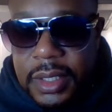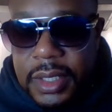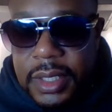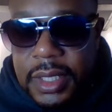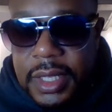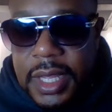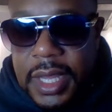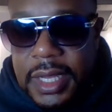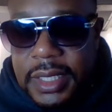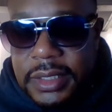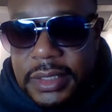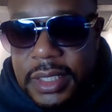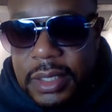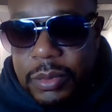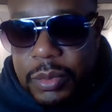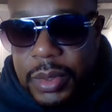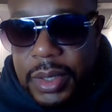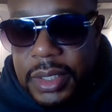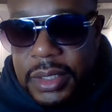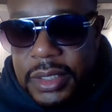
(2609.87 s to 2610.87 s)
Kat said,
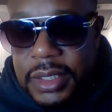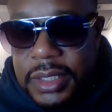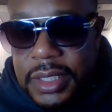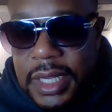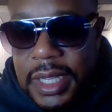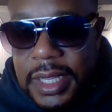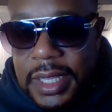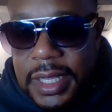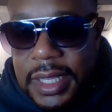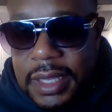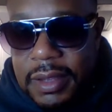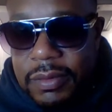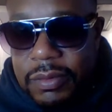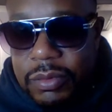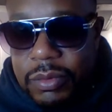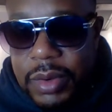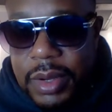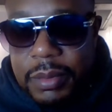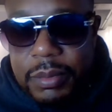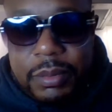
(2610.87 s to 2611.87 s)
where did they get
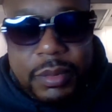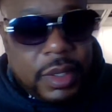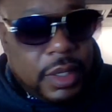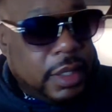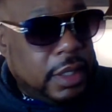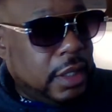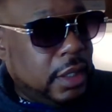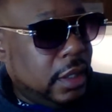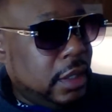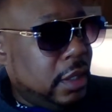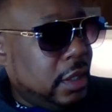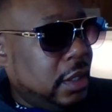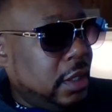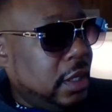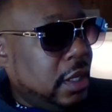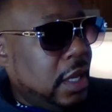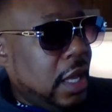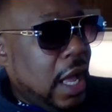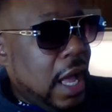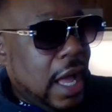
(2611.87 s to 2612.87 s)
rent money?
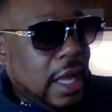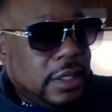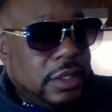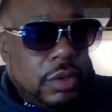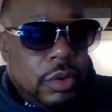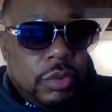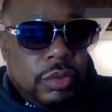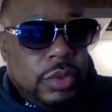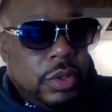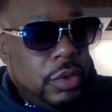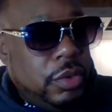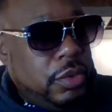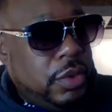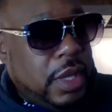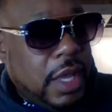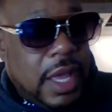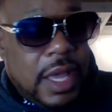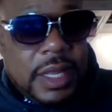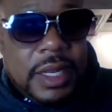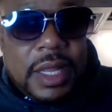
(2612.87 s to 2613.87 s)
I don't know,
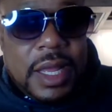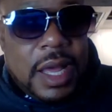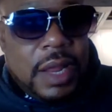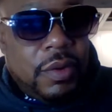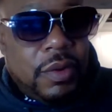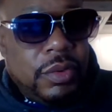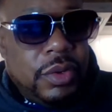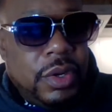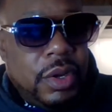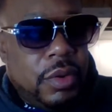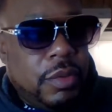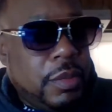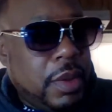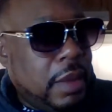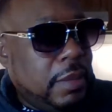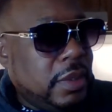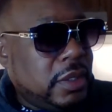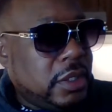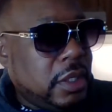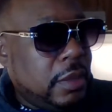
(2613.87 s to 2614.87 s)
Kat. I don't know.
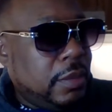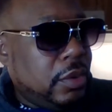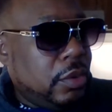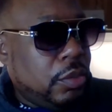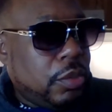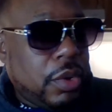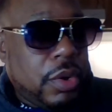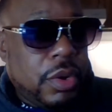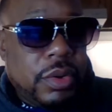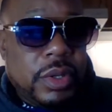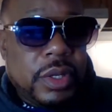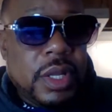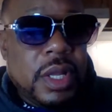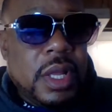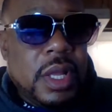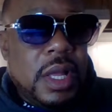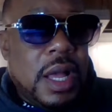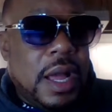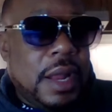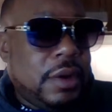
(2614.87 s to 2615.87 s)
Maybe some of them work.
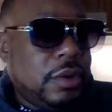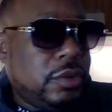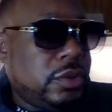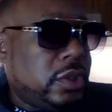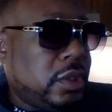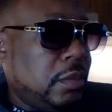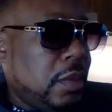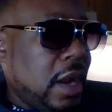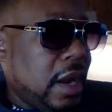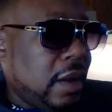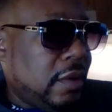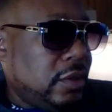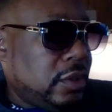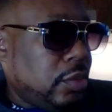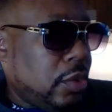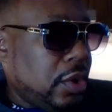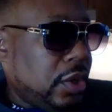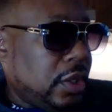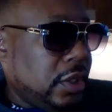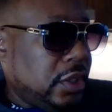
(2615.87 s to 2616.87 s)
I know some migrants
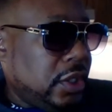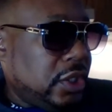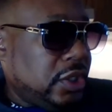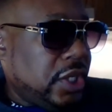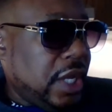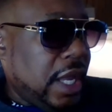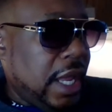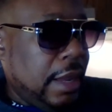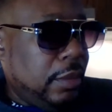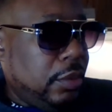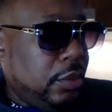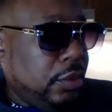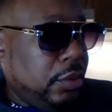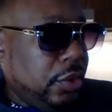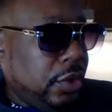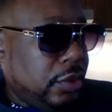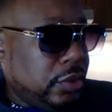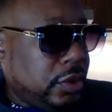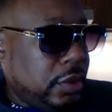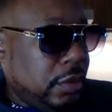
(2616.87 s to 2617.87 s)
work under the table. You
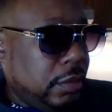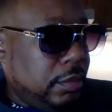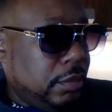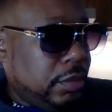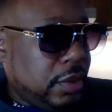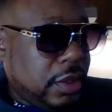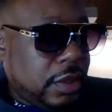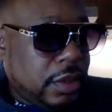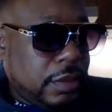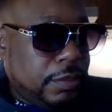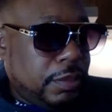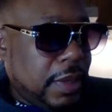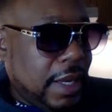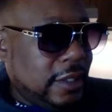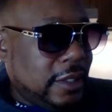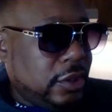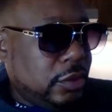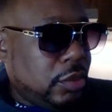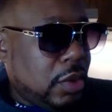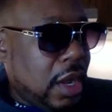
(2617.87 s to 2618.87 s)
know, some
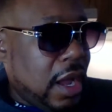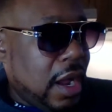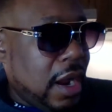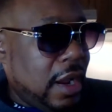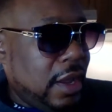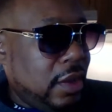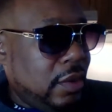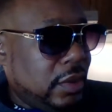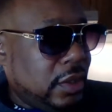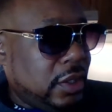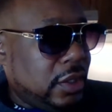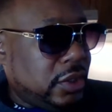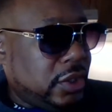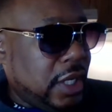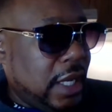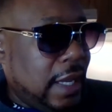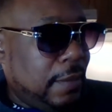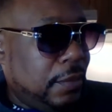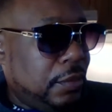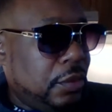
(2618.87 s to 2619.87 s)
places will hire you under the
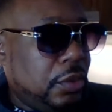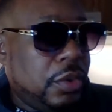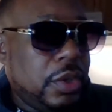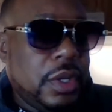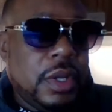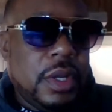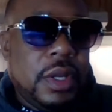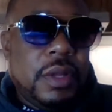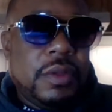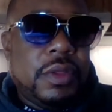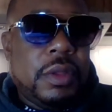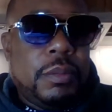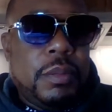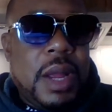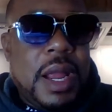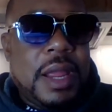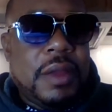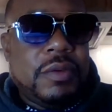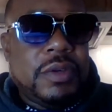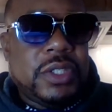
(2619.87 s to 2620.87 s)
table. The
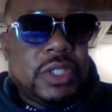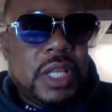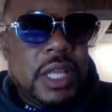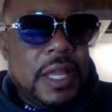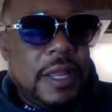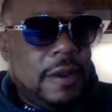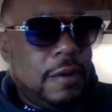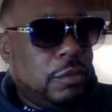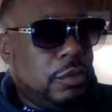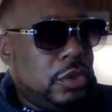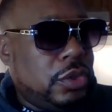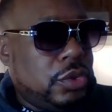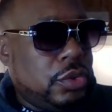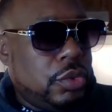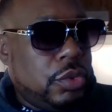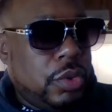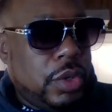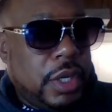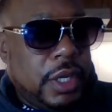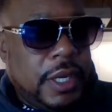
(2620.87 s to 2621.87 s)
migrants here were
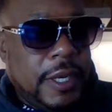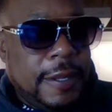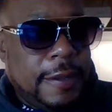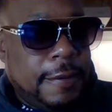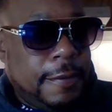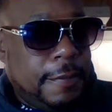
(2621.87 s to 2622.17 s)
doing.